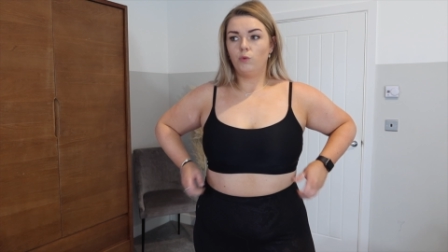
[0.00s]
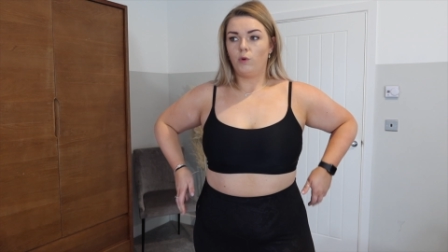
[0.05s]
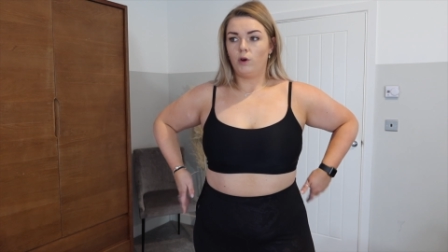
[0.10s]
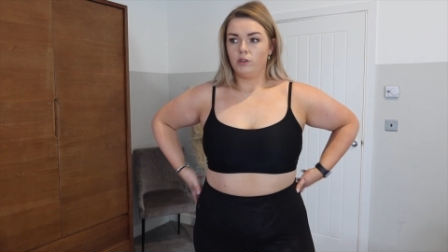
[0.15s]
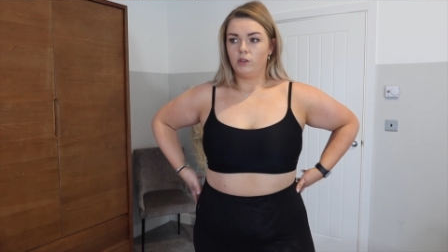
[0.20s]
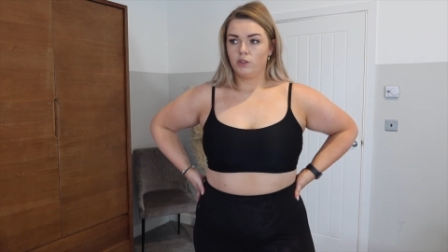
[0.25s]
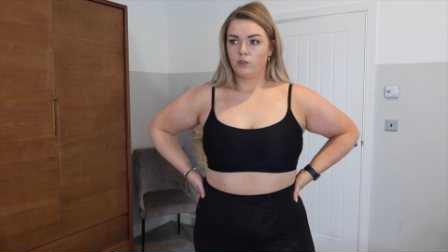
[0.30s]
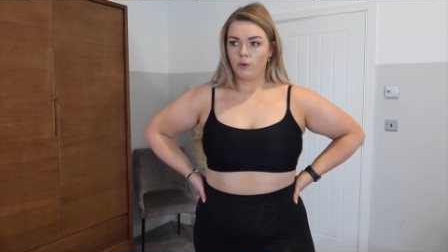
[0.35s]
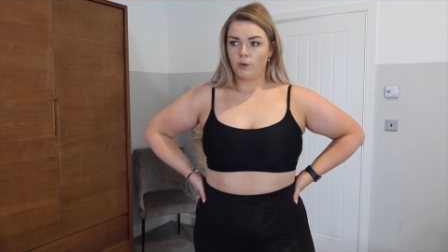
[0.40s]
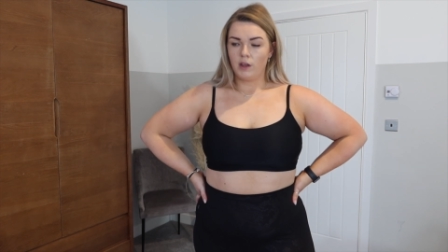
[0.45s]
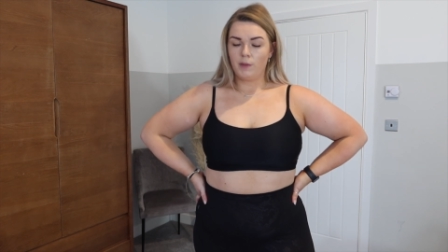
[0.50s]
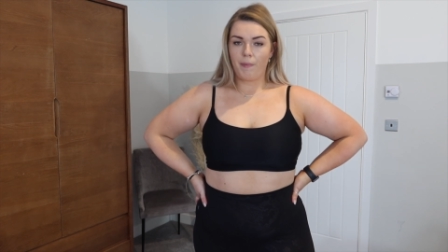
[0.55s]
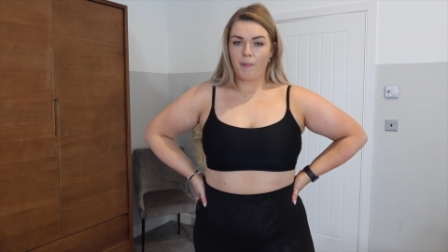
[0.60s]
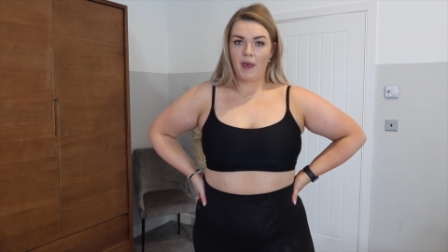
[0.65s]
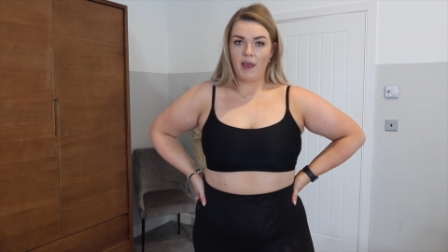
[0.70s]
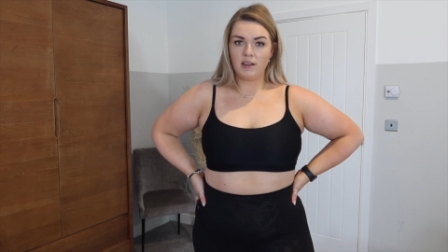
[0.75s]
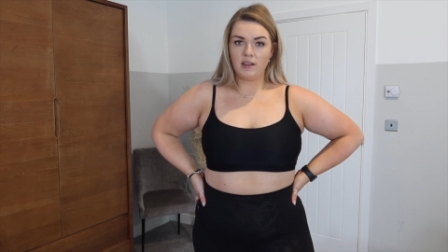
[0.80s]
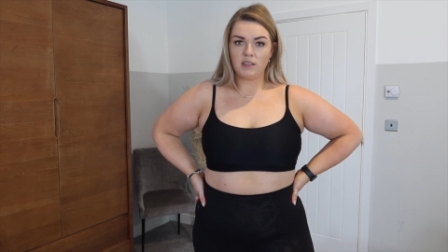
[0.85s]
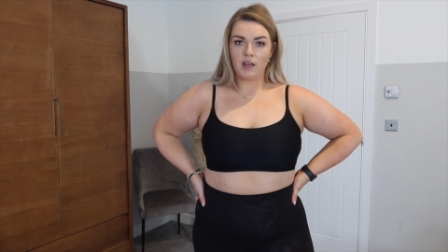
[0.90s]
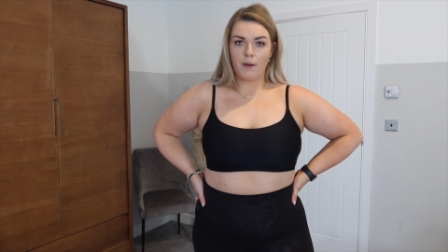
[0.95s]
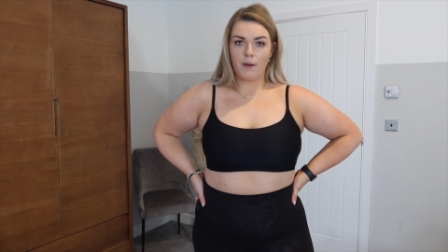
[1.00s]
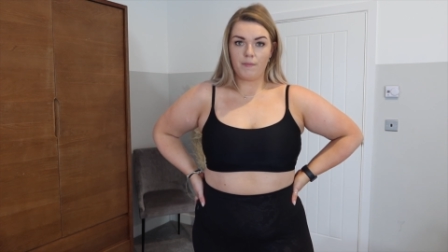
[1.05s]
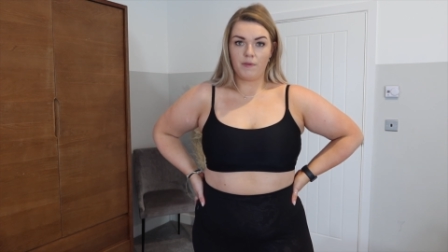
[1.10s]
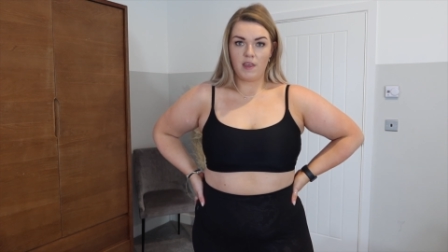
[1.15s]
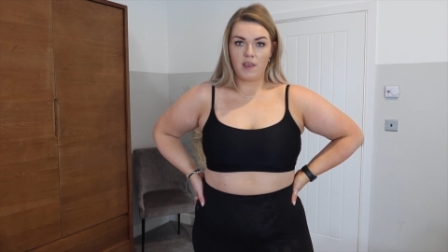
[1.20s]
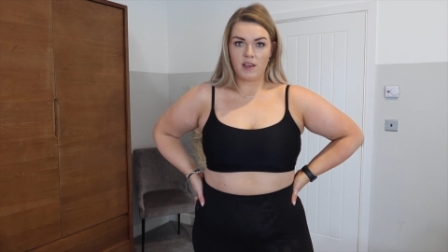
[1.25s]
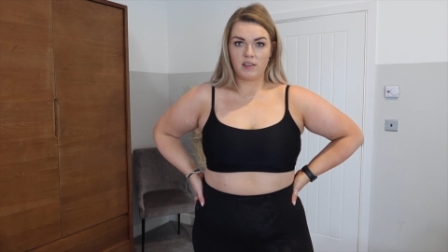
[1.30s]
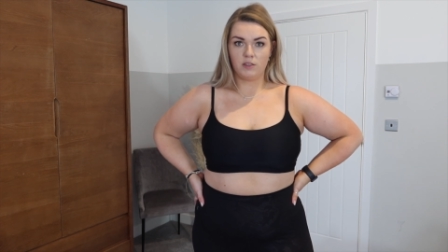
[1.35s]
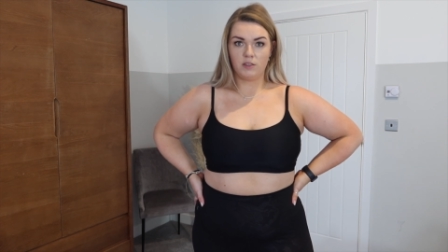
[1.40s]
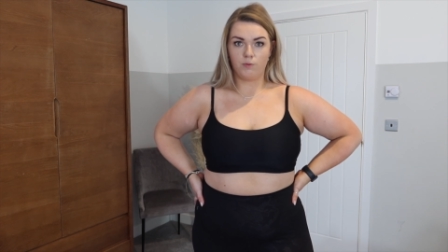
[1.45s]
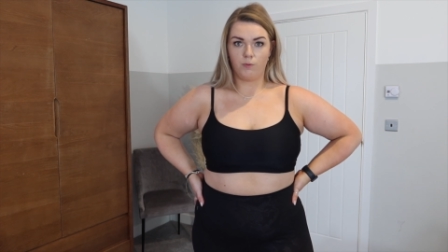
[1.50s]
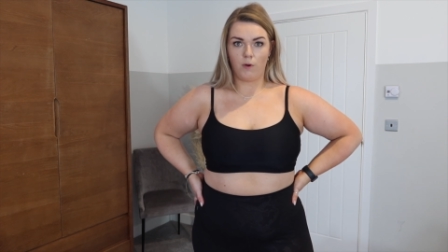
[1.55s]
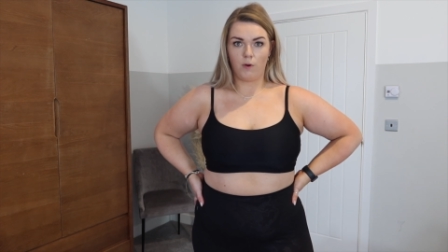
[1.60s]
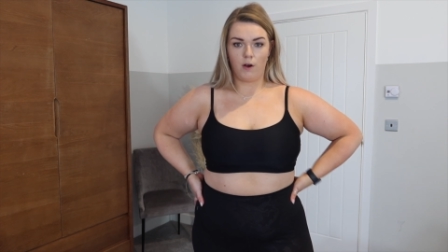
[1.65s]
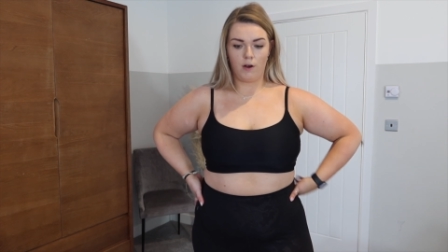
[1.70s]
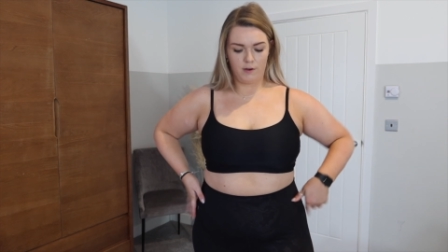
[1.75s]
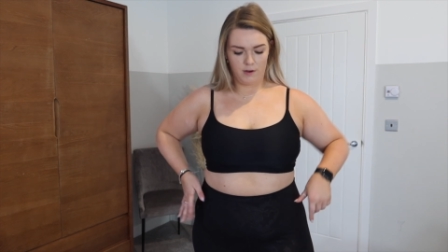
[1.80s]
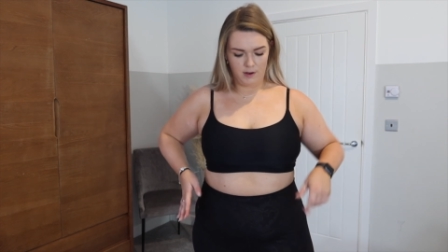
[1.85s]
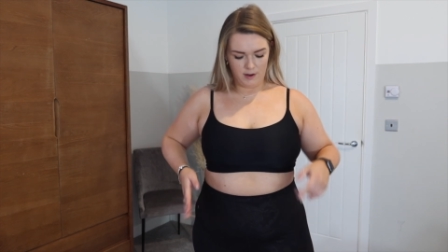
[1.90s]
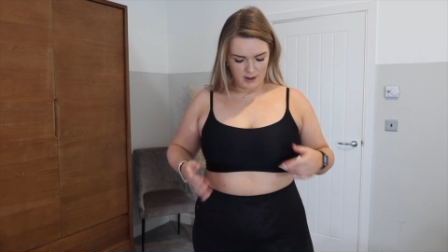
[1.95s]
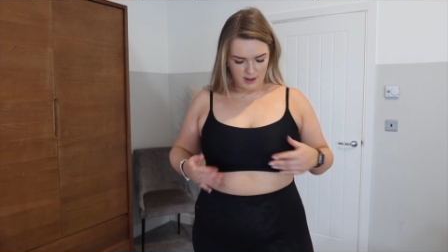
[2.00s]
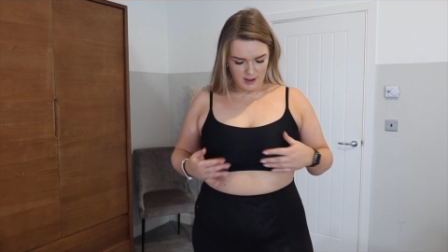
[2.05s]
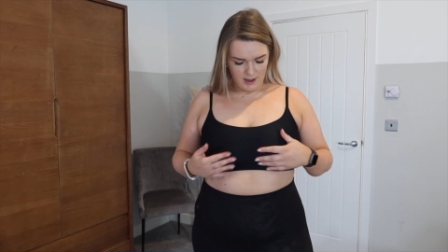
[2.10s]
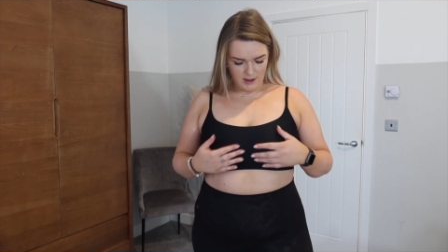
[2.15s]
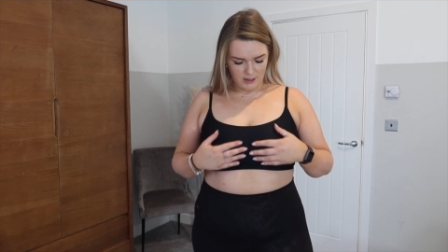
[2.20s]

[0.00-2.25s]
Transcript: ones? So I picked up this one.